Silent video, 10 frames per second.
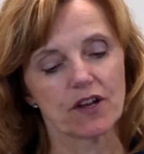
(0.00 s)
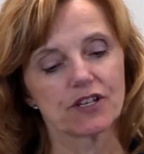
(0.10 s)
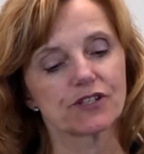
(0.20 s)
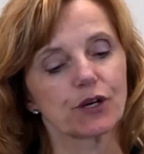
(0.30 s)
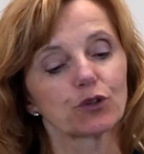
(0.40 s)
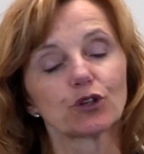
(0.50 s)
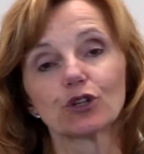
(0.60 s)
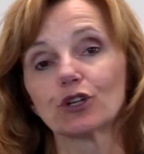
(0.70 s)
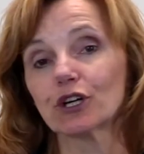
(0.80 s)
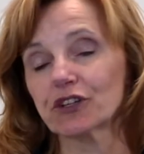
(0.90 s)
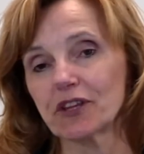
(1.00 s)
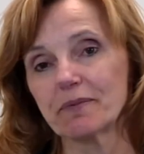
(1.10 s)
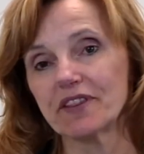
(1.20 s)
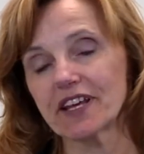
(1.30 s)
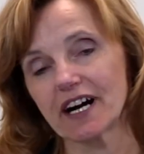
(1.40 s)
So look them
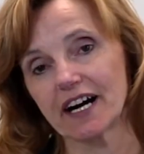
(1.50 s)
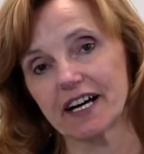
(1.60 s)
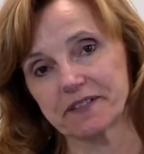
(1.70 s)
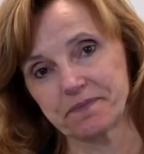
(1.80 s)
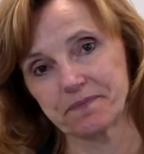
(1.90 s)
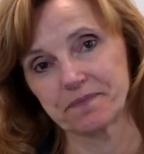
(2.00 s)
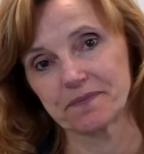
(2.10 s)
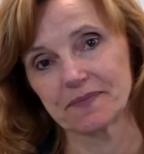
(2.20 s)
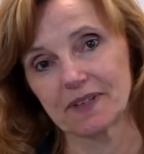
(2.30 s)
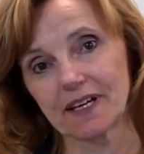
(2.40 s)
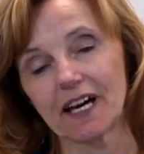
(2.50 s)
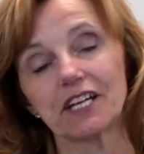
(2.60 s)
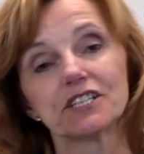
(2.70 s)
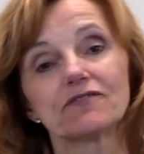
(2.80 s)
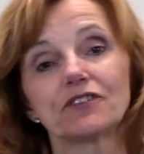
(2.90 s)
in the eye,
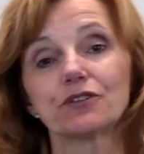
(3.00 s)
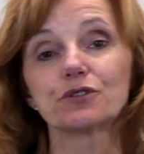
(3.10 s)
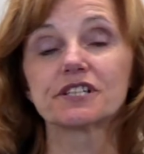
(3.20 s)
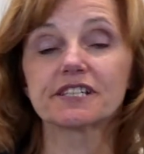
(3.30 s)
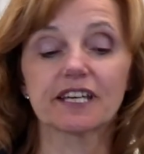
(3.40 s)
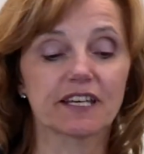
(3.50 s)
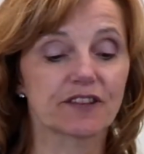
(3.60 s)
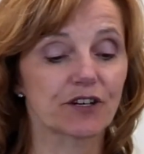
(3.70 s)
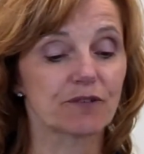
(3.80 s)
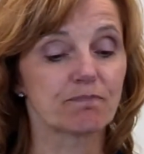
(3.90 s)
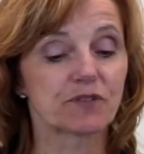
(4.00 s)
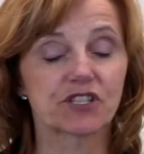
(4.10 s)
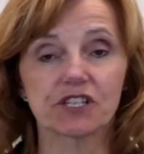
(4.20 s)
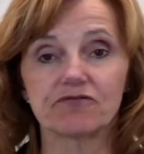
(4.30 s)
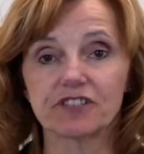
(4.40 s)
and if you see them
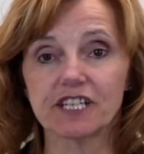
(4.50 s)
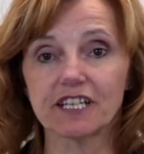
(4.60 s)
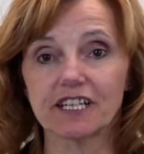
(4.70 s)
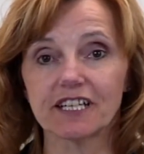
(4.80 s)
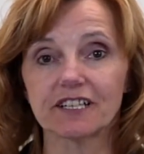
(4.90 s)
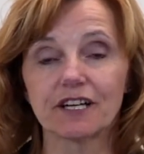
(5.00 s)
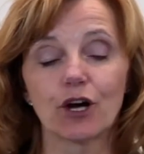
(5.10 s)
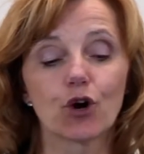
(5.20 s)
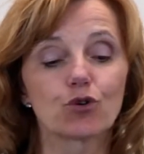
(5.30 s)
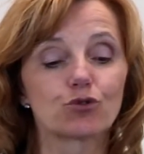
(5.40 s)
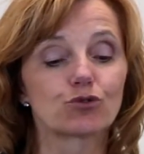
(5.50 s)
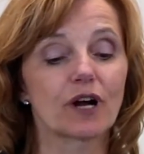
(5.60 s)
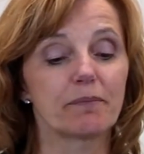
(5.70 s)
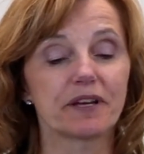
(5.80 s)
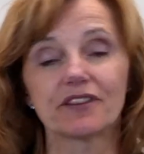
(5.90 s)
shifting,
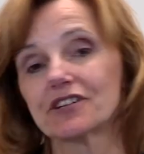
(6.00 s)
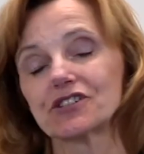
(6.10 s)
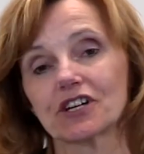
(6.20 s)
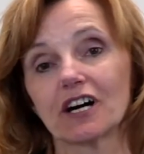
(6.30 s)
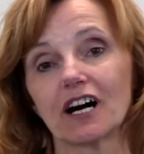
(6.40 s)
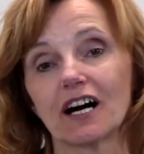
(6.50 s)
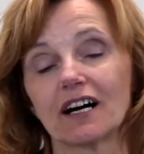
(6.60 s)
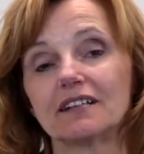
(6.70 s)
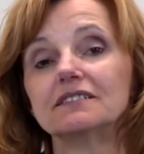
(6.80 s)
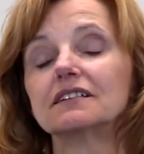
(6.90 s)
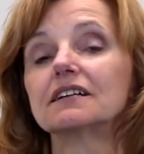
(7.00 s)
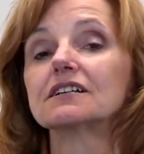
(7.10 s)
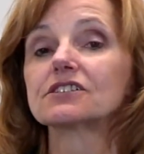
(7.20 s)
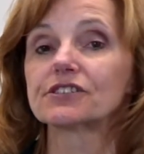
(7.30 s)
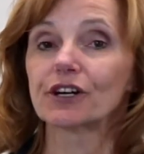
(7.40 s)
rubbing their jaw,
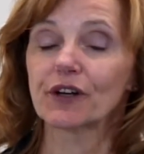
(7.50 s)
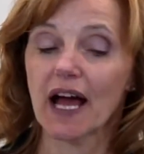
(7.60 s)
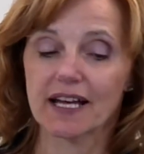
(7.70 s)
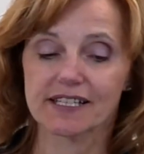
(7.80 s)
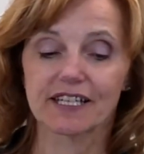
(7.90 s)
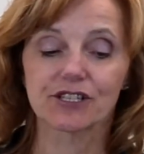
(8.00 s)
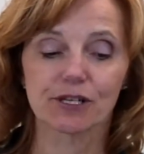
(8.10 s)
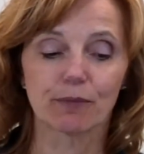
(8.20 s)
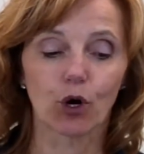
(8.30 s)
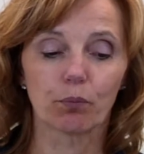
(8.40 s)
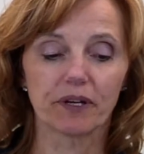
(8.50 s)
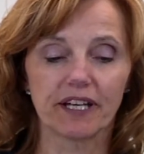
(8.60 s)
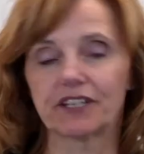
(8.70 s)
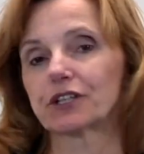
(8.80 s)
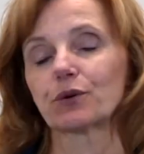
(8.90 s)
start asking some
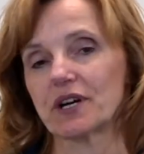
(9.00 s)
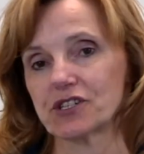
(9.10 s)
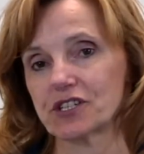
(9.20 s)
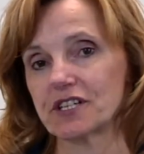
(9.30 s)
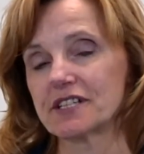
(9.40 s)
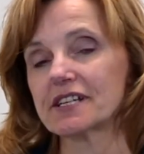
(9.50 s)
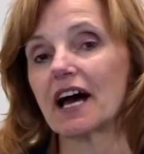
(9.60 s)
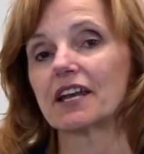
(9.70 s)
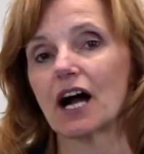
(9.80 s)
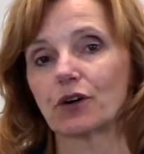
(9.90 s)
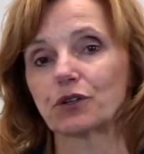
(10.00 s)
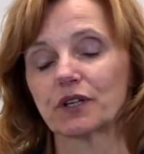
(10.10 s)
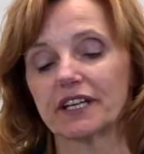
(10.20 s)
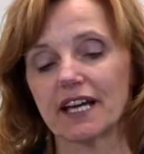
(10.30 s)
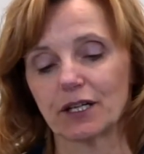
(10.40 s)
open-ended questions on how you
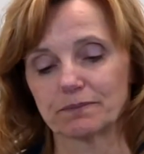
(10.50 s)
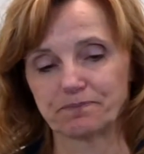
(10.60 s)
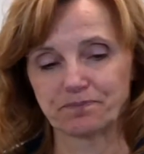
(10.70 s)
can help.